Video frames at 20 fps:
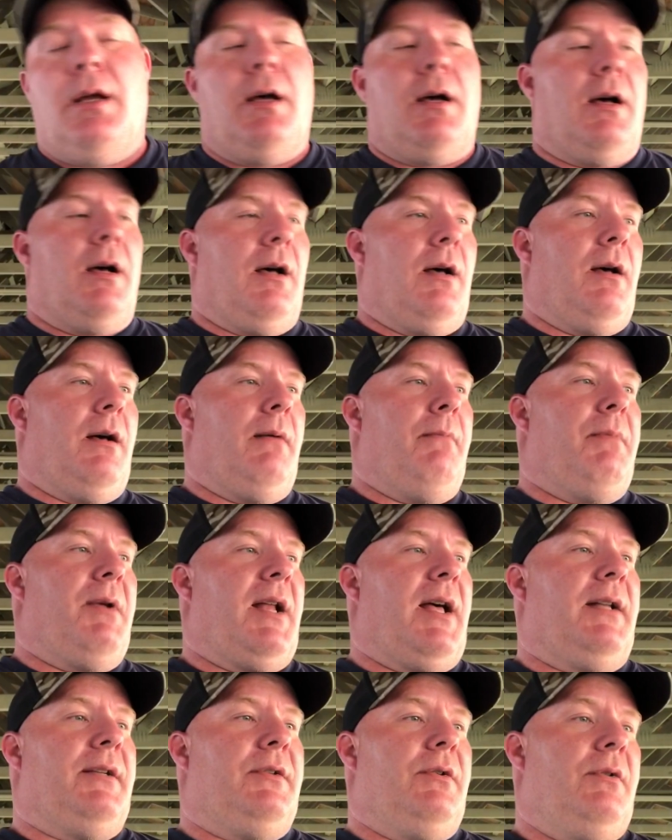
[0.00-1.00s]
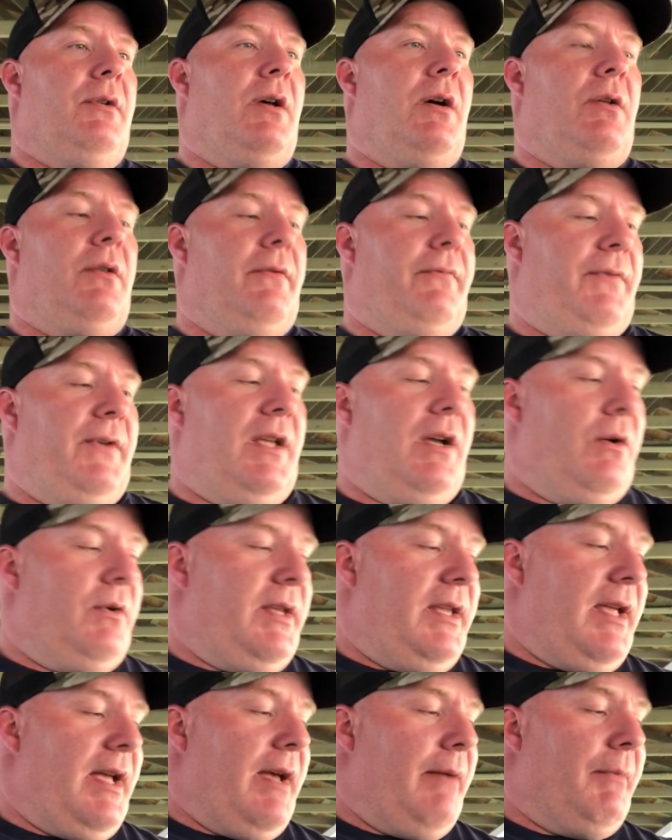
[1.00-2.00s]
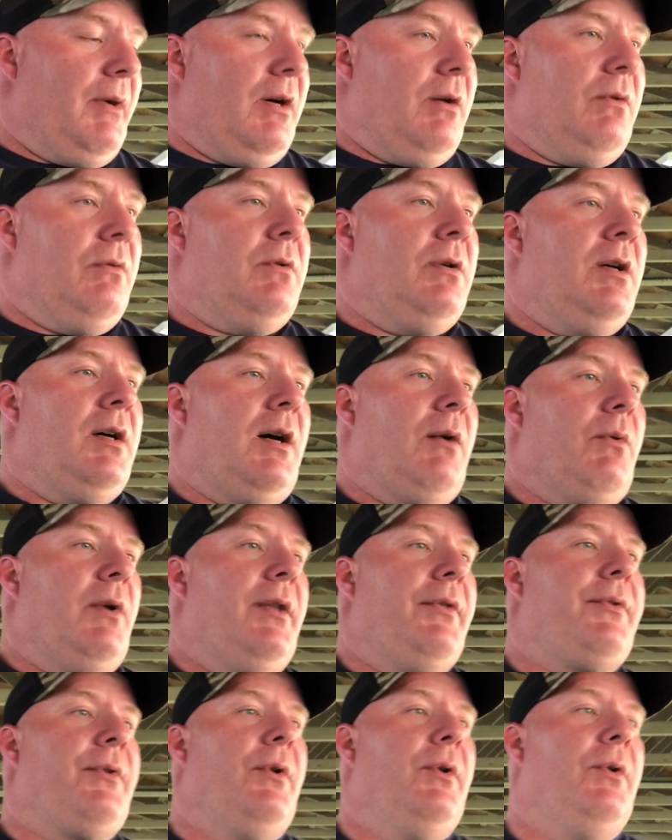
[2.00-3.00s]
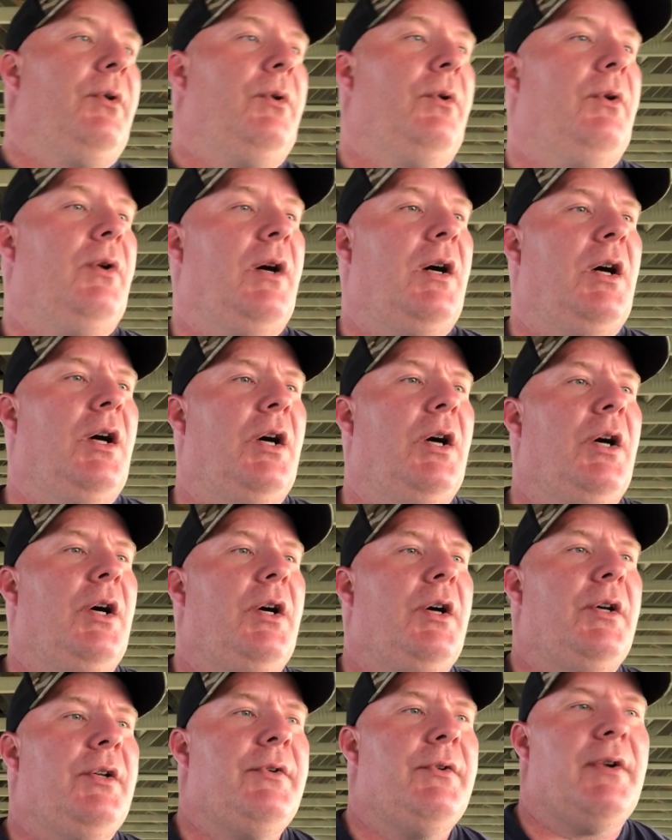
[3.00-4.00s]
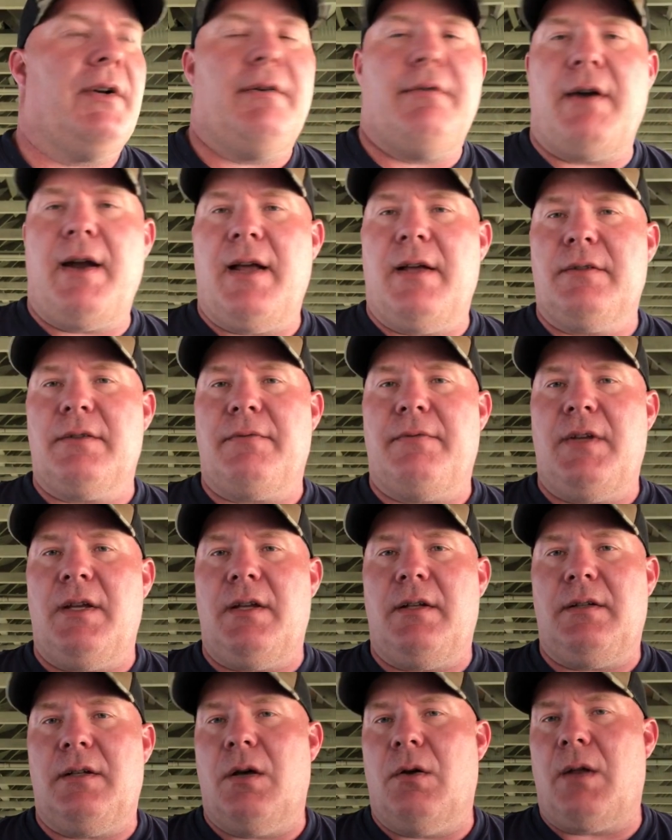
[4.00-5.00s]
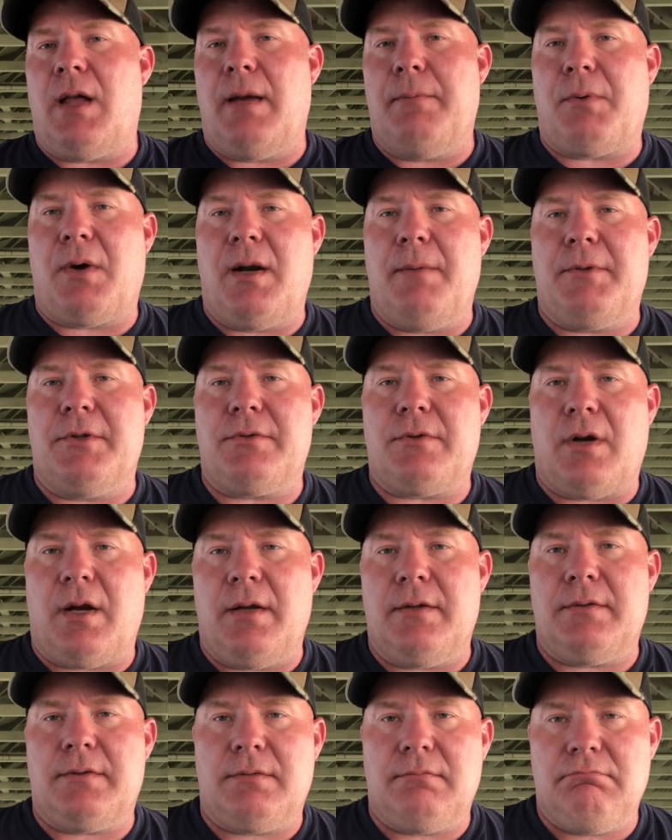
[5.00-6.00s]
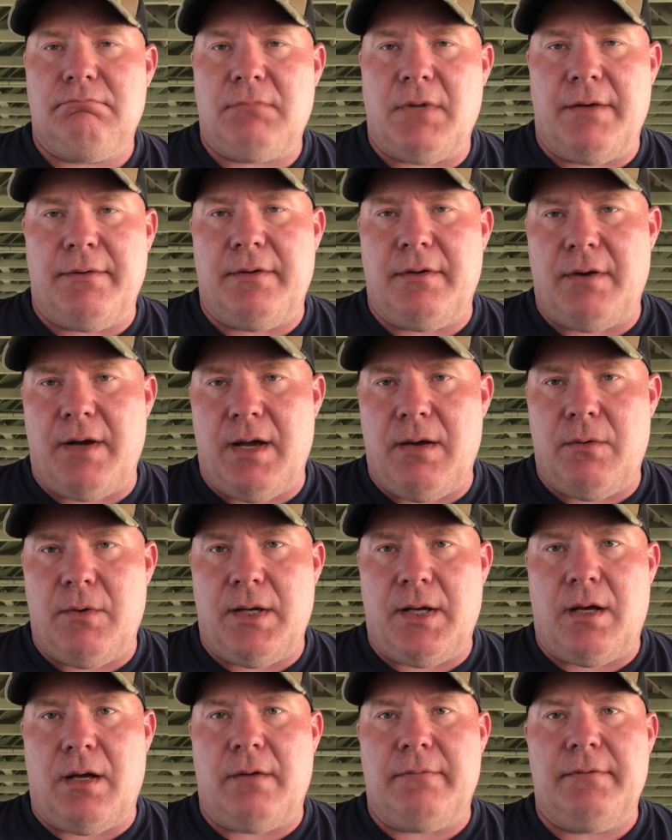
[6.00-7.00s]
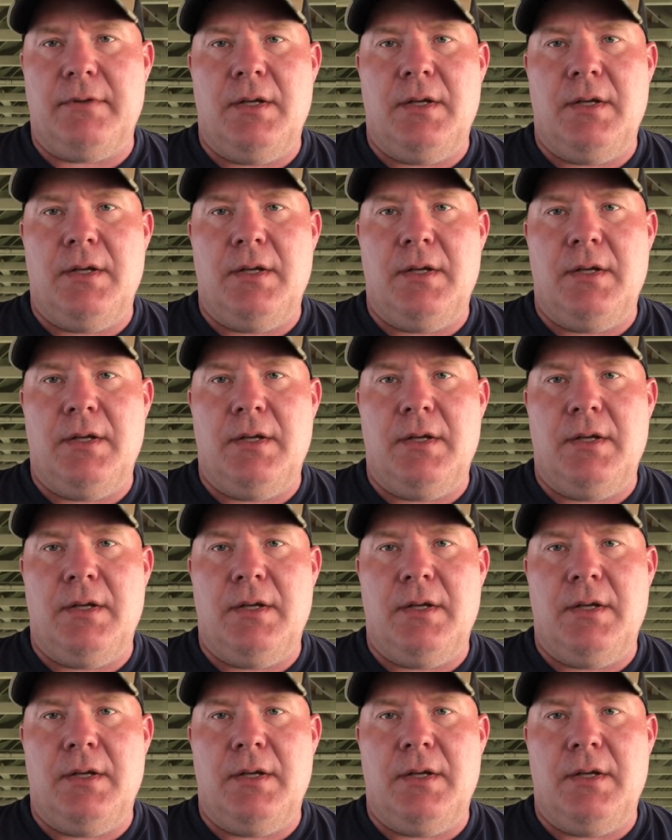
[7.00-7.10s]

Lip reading: But I do know the Fiocchi ammo, I went through 100 rounds of it, no light primer strikes. Every round went off.